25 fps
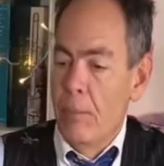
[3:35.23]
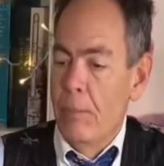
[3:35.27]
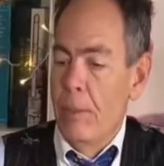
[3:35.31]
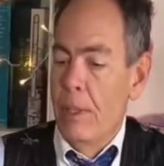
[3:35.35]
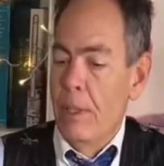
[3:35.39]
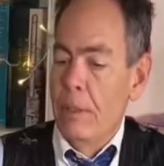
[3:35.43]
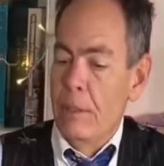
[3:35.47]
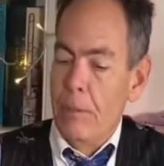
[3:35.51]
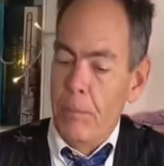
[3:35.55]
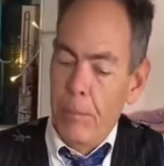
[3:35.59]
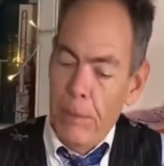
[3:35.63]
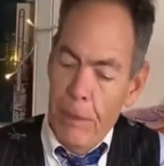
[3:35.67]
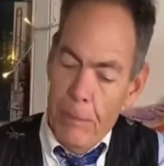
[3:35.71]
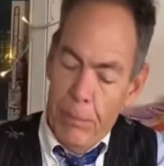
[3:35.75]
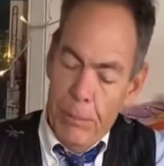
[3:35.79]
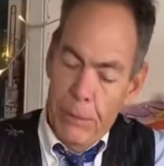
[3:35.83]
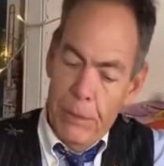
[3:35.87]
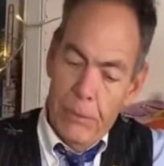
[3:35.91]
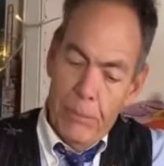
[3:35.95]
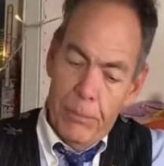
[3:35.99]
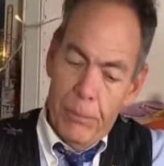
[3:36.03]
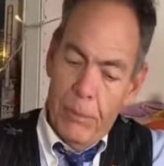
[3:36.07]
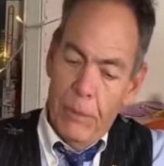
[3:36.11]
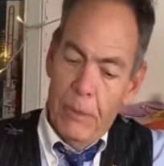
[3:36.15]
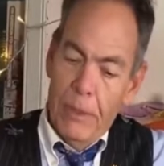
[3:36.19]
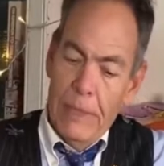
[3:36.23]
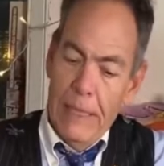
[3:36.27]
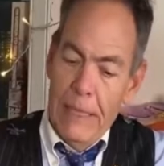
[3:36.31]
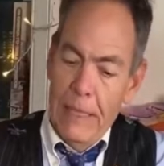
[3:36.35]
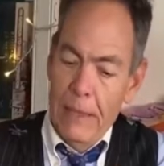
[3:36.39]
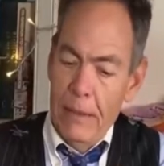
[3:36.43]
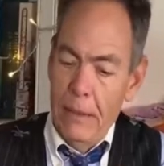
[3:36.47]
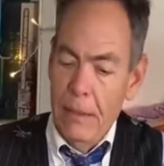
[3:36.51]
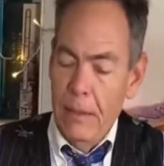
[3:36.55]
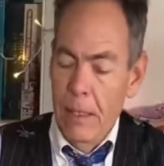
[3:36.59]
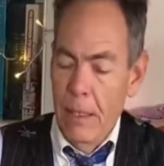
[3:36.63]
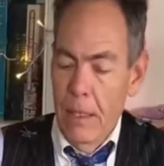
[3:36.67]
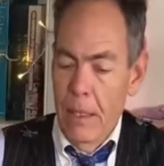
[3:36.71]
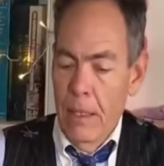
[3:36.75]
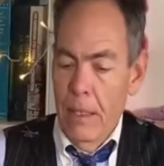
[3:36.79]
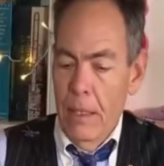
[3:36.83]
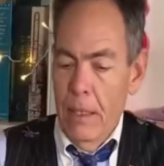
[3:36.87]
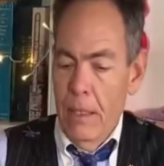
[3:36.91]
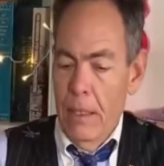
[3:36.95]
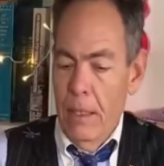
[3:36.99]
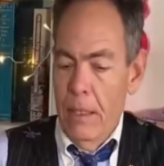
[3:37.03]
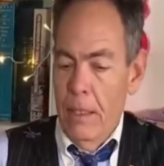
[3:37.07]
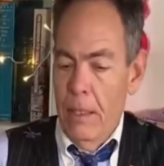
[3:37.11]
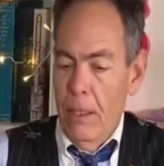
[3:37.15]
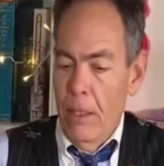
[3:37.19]
But the people in Berlin
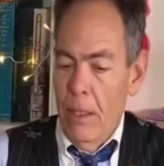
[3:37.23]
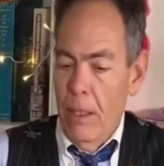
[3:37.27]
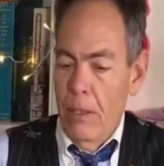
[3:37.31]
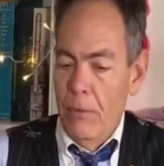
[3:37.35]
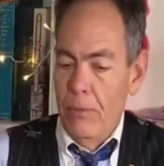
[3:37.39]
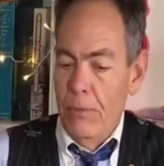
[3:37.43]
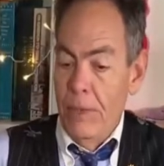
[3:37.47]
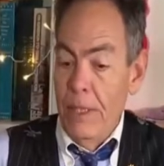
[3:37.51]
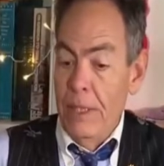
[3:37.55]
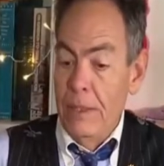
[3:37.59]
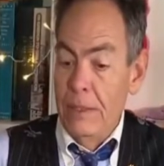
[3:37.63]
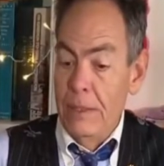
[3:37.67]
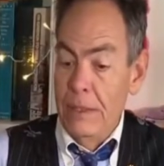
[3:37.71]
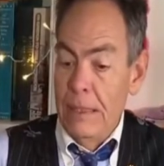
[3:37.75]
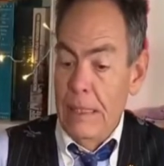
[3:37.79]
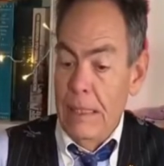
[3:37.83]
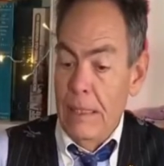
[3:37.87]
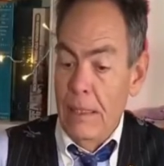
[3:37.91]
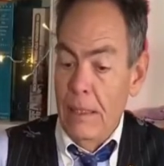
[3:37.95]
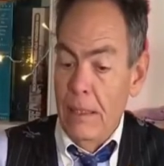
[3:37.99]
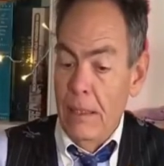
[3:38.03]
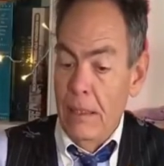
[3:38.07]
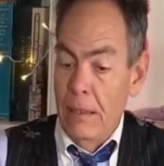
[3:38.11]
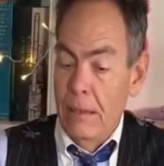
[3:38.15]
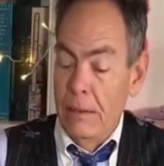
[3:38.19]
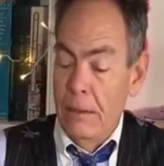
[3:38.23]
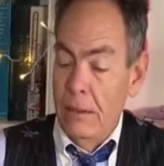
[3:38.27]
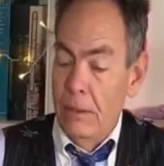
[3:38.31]
are facing